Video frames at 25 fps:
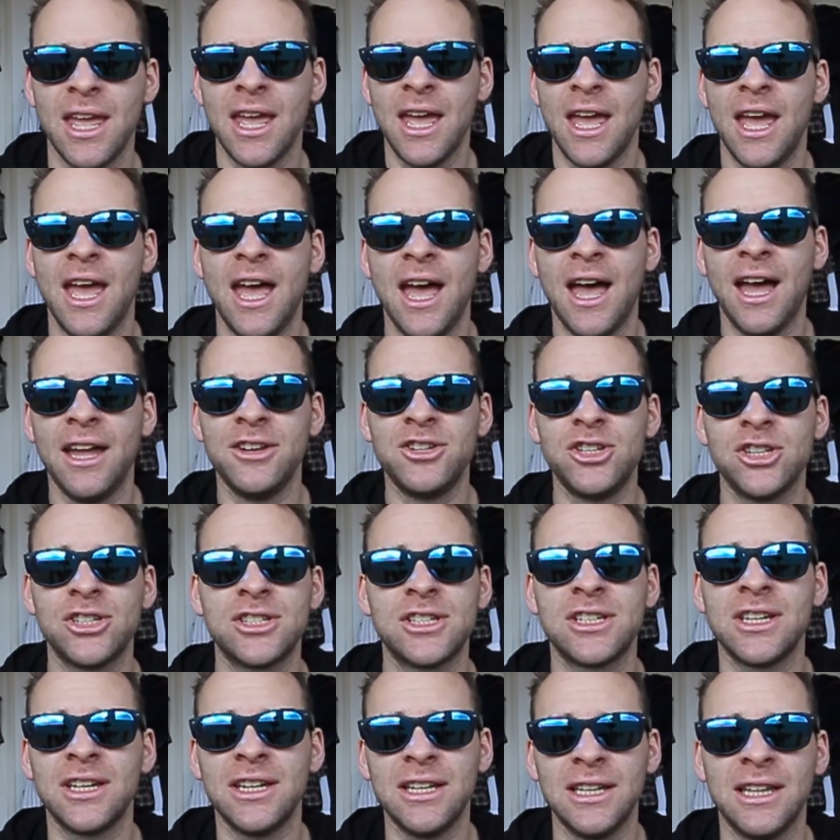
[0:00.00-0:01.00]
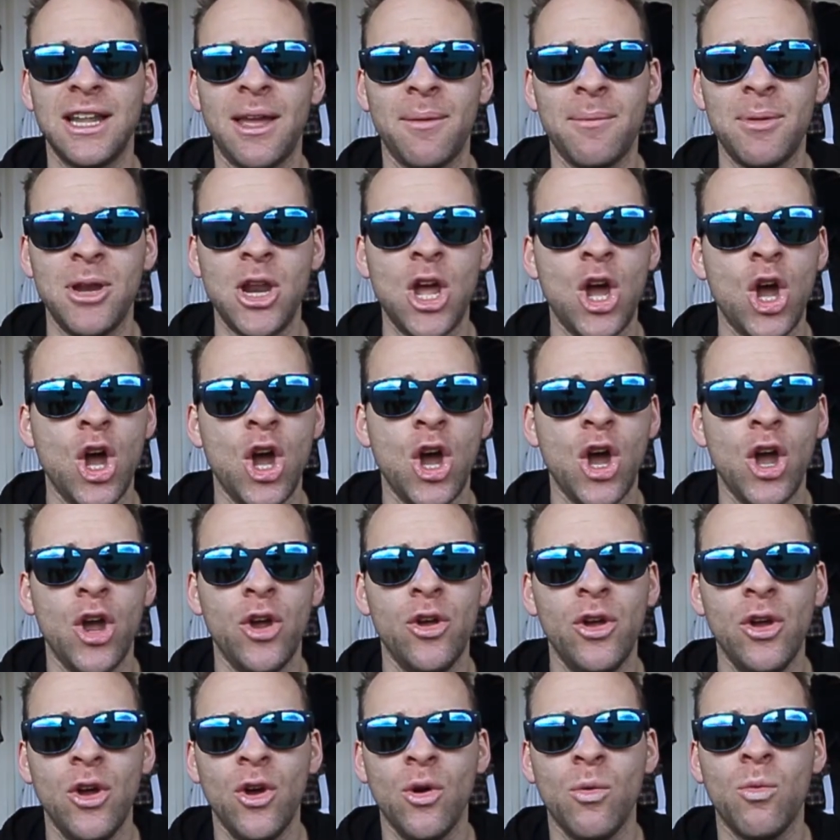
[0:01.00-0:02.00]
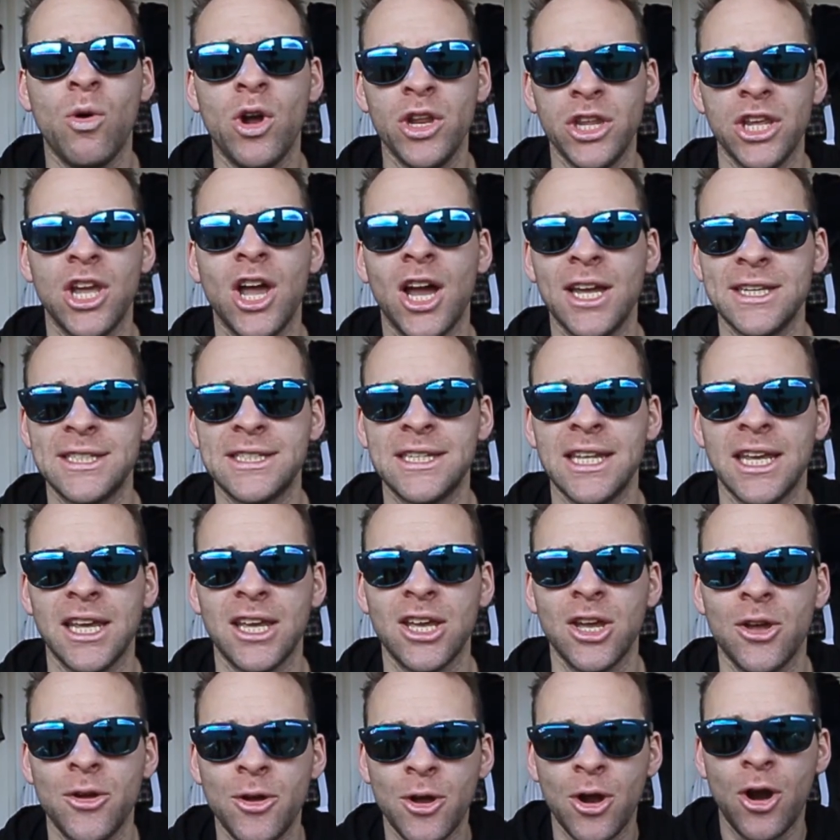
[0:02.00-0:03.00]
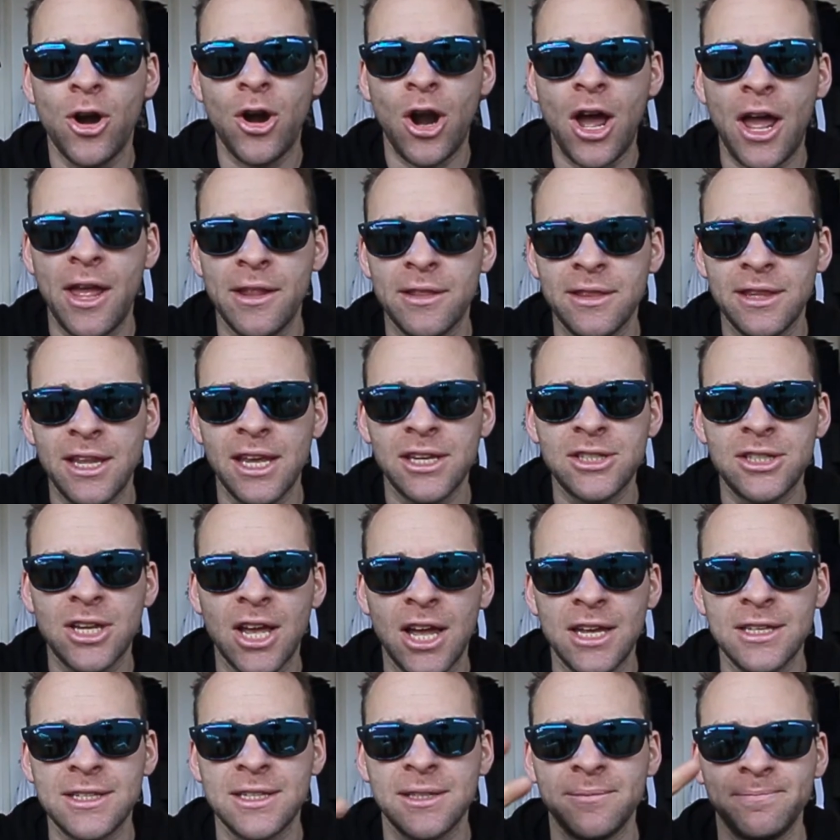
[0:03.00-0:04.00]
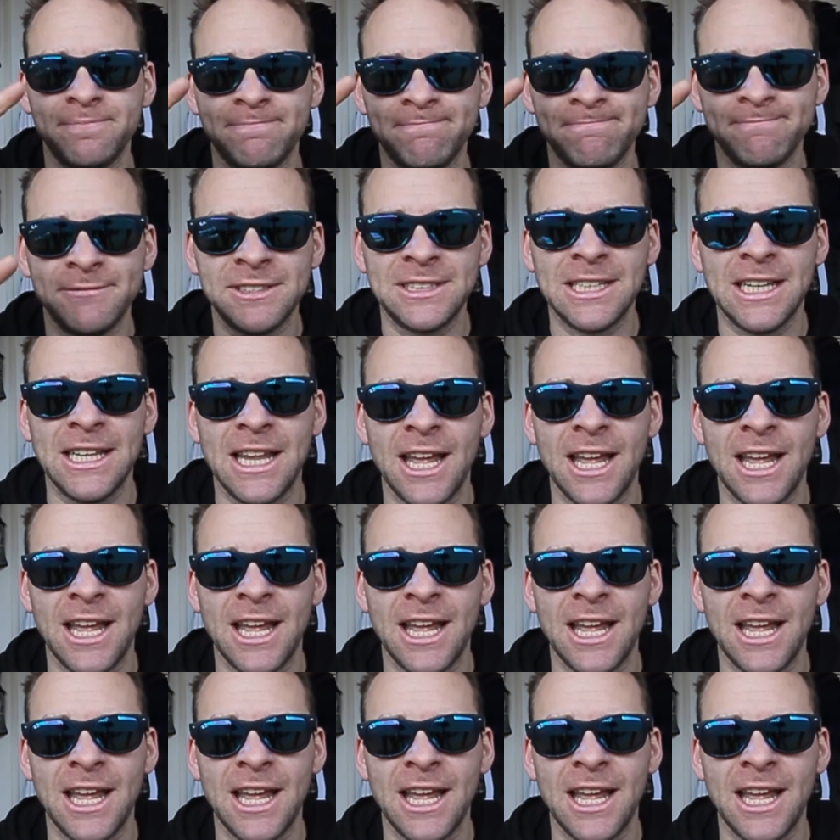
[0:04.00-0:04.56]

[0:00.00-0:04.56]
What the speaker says: And just let me know what you guys think. Alright, thanks guys. See you